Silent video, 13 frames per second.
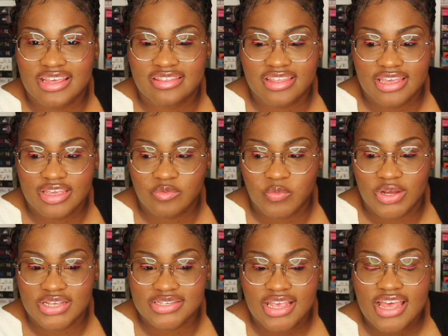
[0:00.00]
I think it
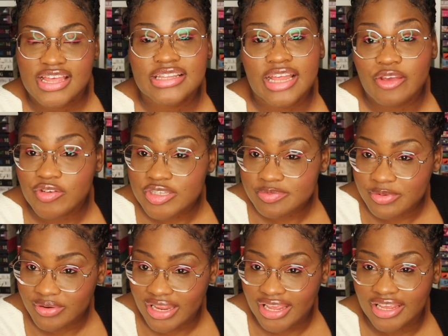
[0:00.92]
was Life is
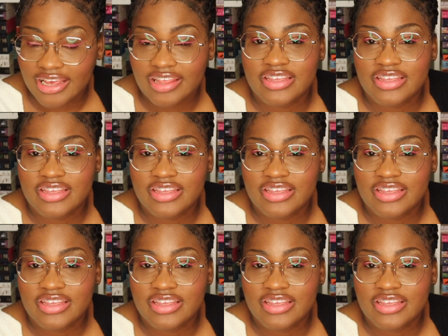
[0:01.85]
Monet.